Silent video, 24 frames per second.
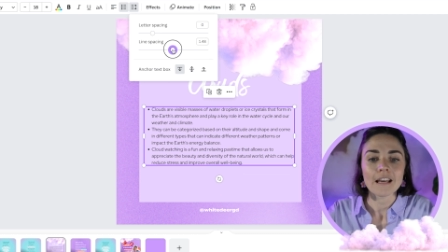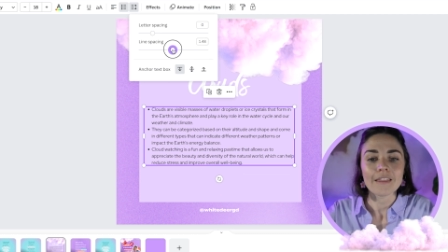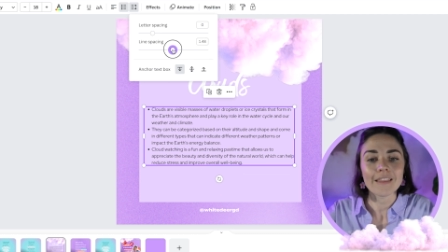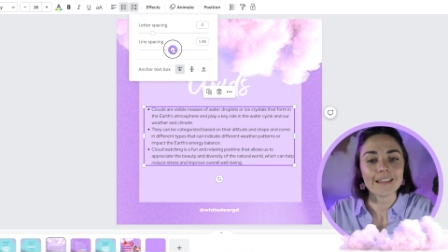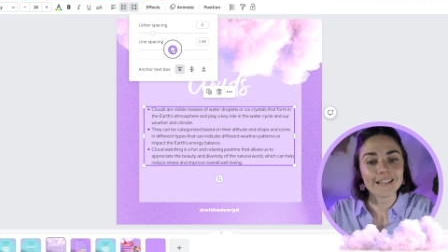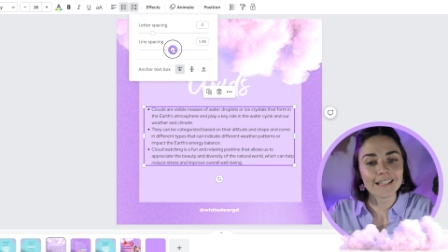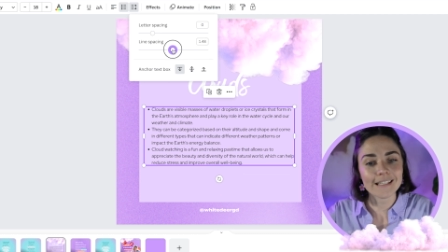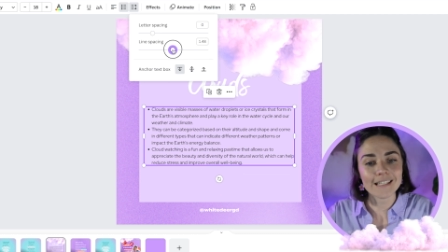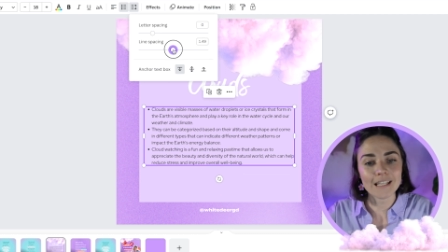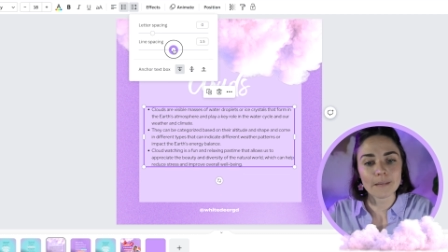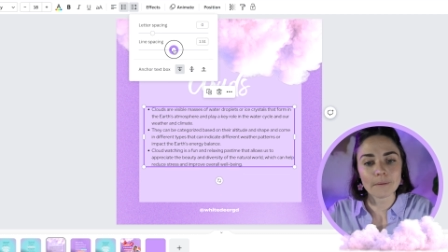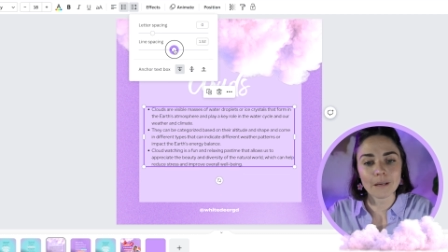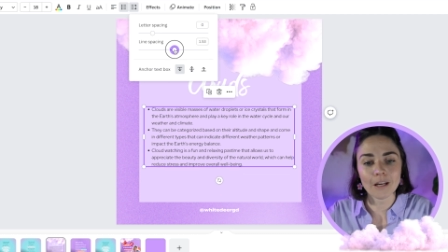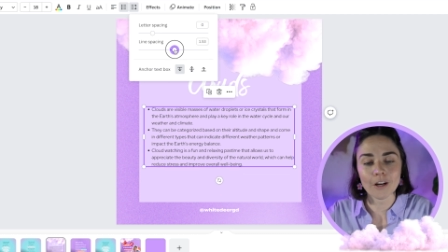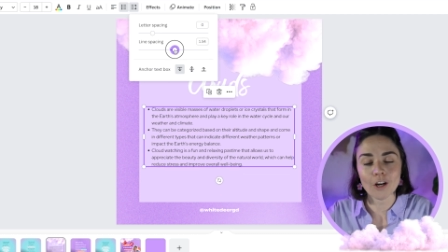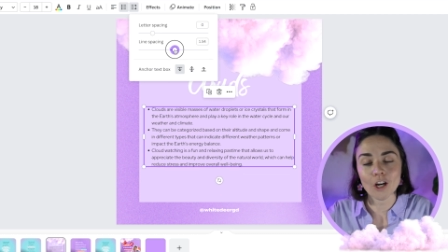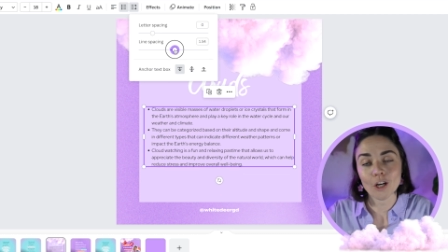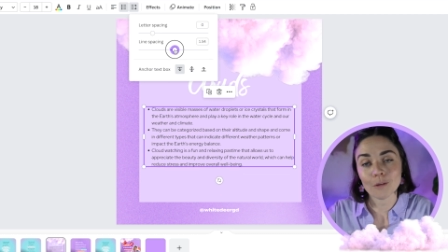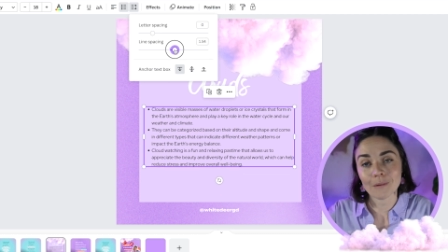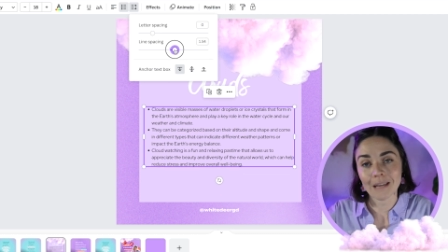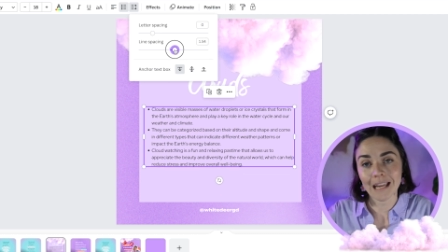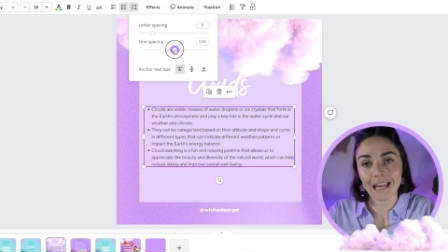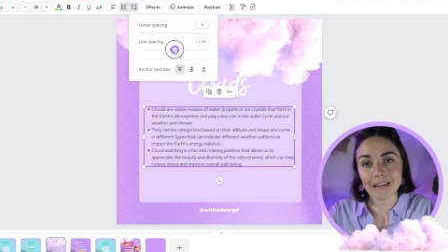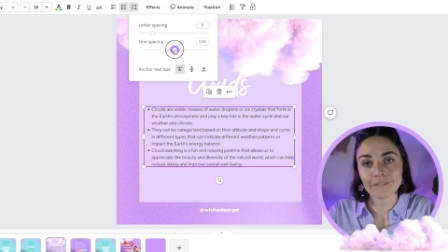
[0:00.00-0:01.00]
This is something I
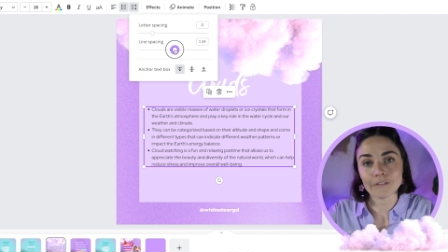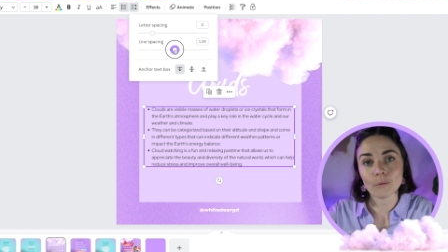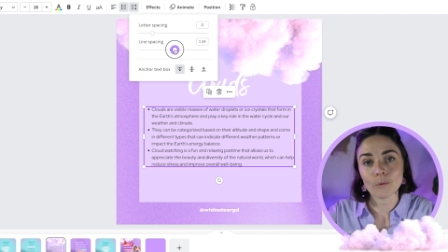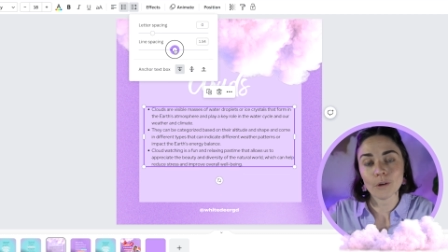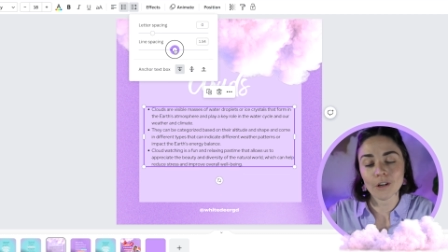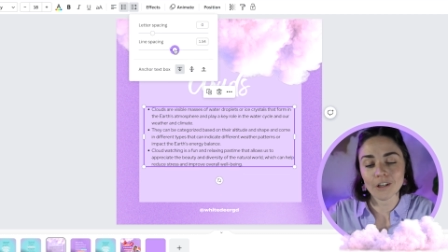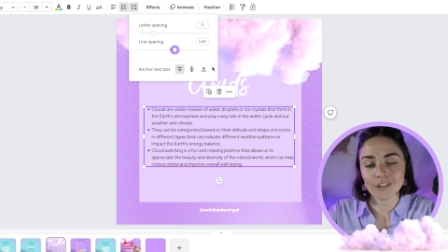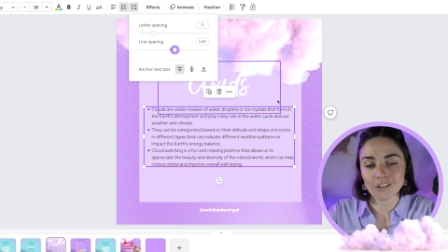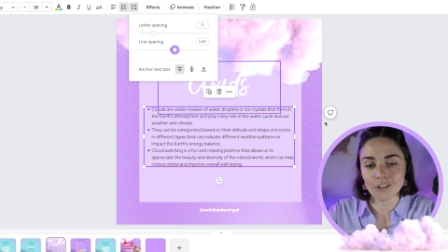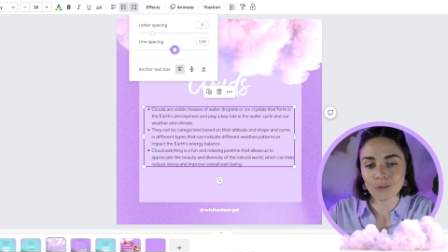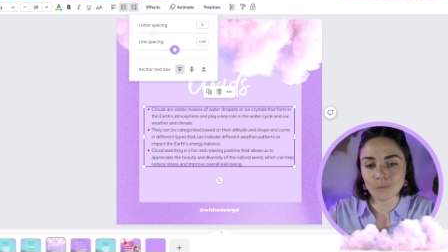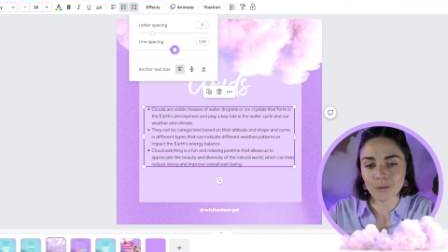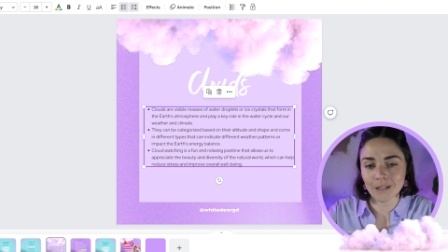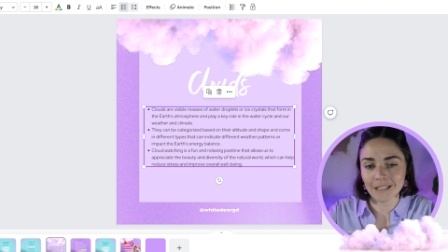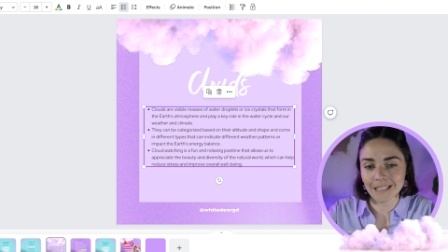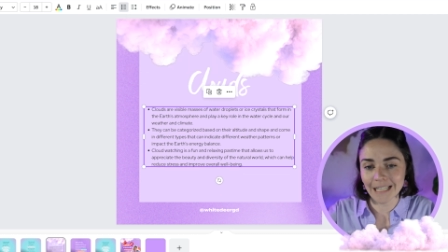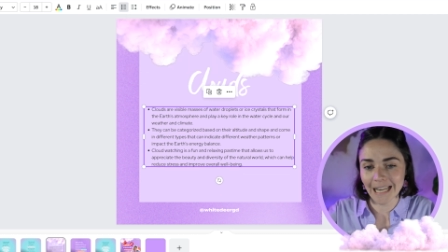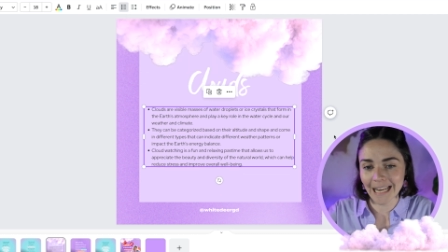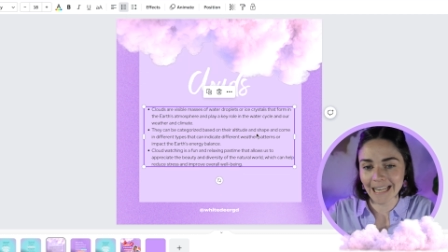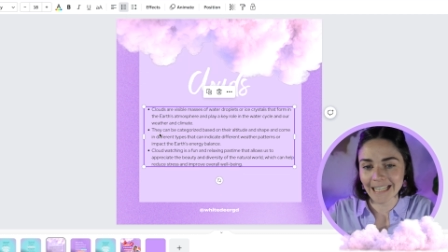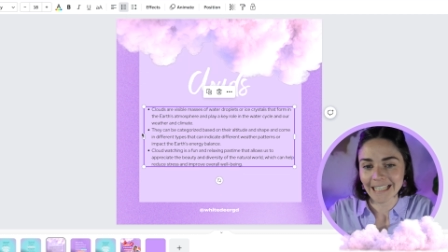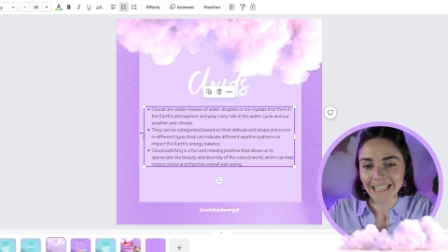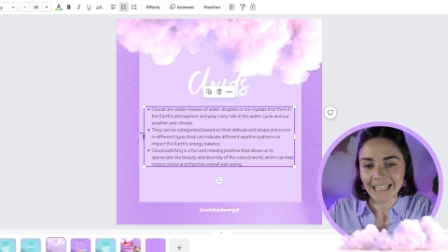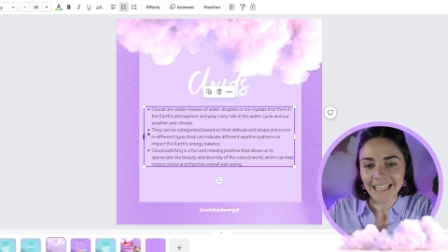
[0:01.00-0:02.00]
hope Canva works on one
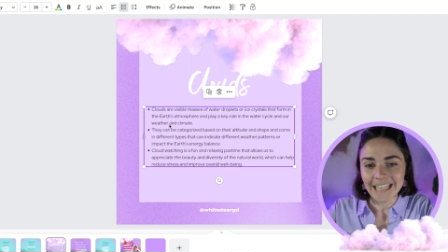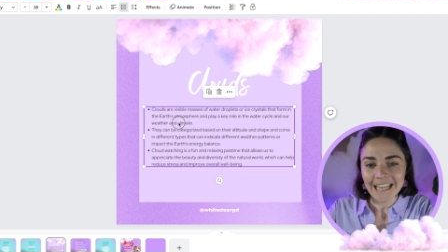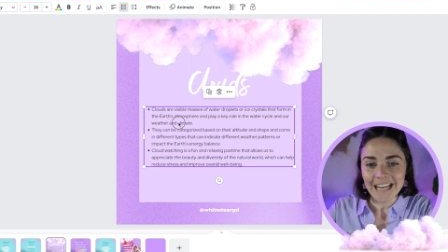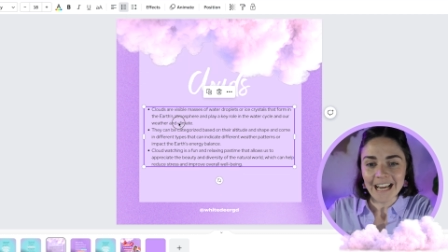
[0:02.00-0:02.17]
day.